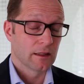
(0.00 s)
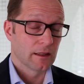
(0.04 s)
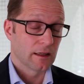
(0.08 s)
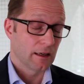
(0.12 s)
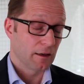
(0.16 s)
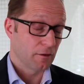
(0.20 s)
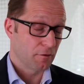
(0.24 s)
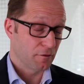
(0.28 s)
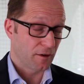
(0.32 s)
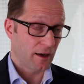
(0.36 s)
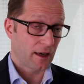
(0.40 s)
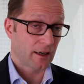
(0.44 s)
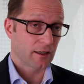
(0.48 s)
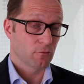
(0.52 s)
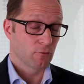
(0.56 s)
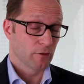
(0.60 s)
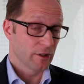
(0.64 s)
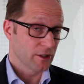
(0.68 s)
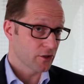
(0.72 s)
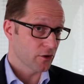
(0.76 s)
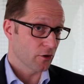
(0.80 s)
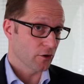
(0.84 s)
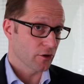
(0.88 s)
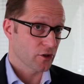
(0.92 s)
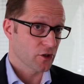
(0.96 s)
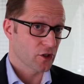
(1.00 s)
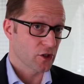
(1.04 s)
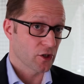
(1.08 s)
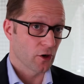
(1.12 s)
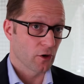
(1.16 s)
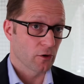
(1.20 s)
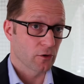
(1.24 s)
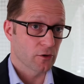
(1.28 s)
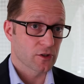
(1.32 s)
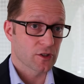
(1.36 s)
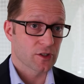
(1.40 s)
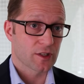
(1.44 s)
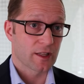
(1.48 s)
In fact, research
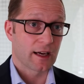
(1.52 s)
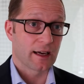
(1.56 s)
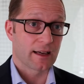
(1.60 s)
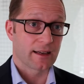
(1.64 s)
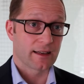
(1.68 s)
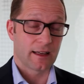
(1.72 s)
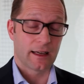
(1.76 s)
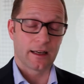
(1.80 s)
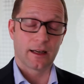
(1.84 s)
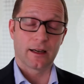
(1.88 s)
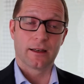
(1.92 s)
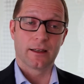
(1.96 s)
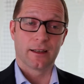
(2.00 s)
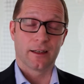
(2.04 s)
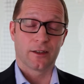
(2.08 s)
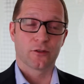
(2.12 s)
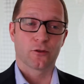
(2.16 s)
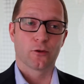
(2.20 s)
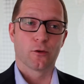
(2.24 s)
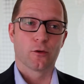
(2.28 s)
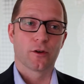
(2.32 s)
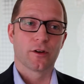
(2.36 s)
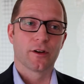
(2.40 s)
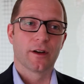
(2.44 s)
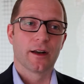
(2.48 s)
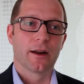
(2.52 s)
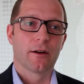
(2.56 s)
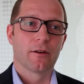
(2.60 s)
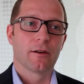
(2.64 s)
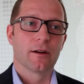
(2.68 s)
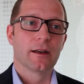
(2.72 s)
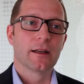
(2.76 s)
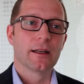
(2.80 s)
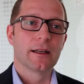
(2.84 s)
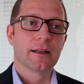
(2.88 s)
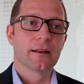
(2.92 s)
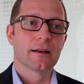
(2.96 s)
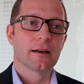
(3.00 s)
shows that an extraordinary
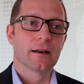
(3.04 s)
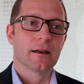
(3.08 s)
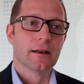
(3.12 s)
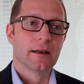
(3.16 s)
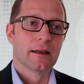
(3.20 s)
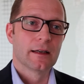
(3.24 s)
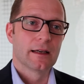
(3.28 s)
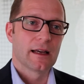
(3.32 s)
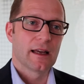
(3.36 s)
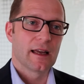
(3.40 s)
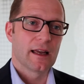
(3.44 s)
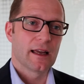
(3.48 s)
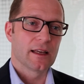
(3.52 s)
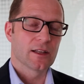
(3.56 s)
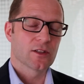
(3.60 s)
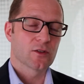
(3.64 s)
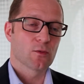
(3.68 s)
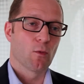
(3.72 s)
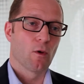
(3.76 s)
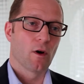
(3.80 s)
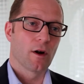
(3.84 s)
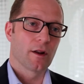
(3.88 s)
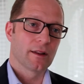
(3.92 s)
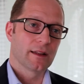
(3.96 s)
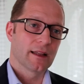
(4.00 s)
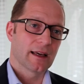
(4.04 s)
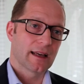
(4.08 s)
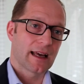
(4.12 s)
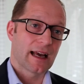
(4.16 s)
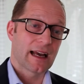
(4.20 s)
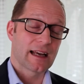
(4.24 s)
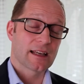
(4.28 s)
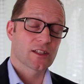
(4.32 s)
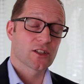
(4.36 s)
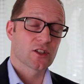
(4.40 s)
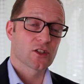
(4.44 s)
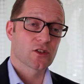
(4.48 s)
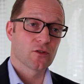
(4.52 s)
leader is one that
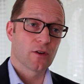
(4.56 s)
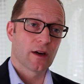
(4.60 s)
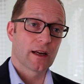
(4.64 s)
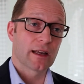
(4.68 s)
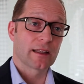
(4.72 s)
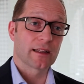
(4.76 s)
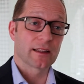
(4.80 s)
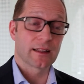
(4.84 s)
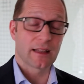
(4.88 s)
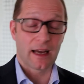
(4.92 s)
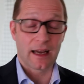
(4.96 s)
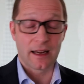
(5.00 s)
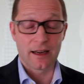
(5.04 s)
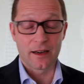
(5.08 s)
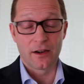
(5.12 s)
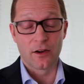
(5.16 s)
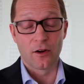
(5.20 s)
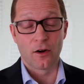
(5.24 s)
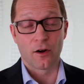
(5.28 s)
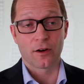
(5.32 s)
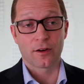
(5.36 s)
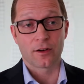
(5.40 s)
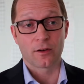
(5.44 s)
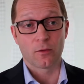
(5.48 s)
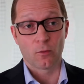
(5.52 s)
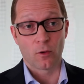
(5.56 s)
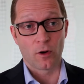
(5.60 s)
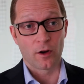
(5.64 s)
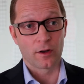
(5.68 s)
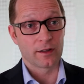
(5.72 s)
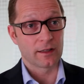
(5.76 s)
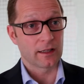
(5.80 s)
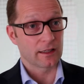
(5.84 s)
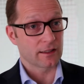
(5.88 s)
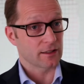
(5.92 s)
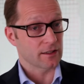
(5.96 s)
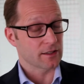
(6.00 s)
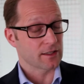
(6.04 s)
has strength and not one
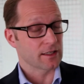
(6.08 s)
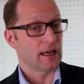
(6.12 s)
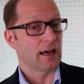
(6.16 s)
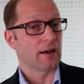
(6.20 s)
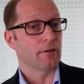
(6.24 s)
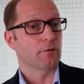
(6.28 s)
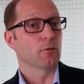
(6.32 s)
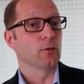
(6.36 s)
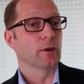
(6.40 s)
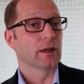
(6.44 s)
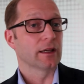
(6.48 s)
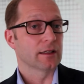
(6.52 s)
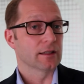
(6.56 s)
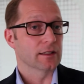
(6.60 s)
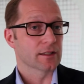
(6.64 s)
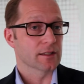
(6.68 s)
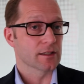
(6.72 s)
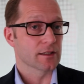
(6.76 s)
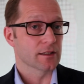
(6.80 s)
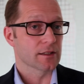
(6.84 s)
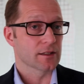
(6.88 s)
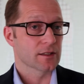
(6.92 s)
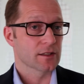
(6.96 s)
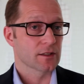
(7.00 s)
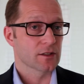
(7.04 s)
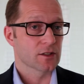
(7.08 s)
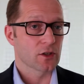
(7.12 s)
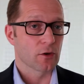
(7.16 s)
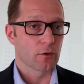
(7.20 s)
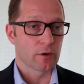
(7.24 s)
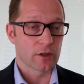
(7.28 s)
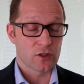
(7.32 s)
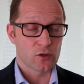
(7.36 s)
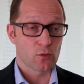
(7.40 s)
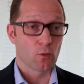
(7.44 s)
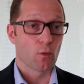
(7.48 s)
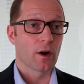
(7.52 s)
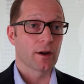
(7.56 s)
that doesn't have weaknesses. So
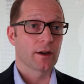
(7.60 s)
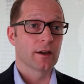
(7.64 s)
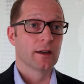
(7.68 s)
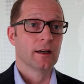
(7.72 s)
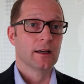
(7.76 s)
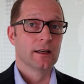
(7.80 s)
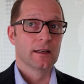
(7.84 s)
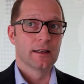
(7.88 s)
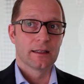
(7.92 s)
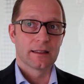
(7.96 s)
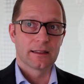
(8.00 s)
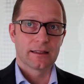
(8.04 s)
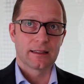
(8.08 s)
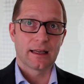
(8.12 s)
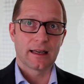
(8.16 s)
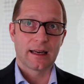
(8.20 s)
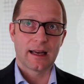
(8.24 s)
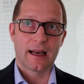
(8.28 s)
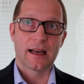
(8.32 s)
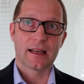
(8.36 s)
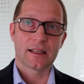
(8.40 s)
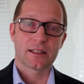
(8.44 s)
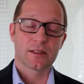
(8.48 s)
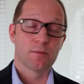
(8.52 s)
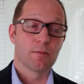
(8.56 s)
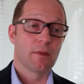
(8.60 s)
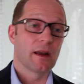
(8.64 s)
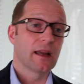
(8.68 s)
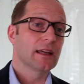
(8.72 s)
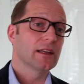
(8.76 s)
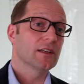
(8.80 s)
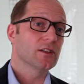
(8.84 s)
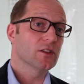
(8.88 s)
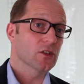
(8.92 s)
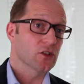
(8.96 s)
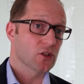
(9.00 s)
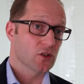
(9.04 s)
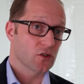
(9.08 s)
it's one that has
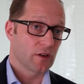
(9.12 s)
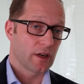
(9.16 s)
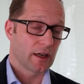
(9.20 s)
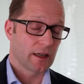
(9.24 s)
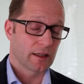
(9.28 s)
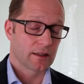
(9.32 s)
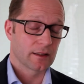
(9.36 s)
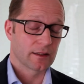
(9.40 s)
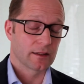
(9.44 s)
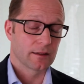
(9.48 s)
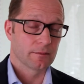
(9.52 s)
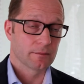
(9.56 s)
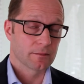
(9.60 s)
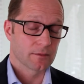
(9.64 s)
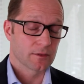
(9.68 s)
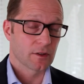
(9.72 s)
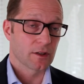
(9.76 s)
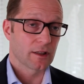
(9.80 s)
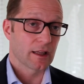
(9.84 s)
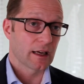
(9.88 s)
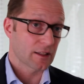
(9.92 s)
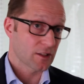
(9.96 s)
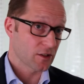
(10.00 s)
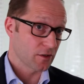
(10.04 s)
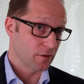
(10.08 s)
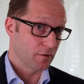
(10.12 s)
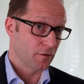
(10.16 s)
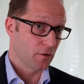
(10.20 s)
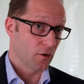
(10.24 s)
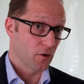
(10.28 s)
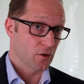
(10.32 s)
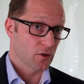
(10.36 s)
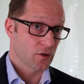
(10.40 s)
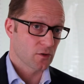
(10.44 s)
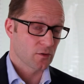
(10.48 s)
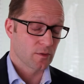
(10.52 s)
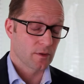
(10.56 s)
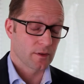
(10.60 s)
major strength. So that's the
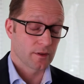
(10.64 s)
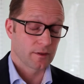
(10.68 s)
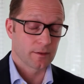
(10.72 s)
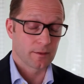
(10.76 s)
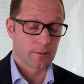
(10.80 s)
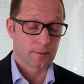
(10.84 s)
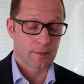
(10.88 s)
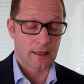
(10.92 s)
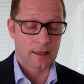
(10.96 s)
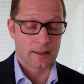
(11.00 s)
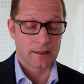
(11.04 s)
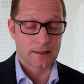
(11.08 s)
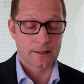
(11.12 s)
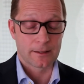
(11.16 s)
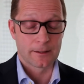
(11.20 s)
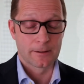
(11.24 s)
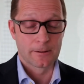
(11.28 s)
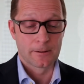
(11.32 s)
first part.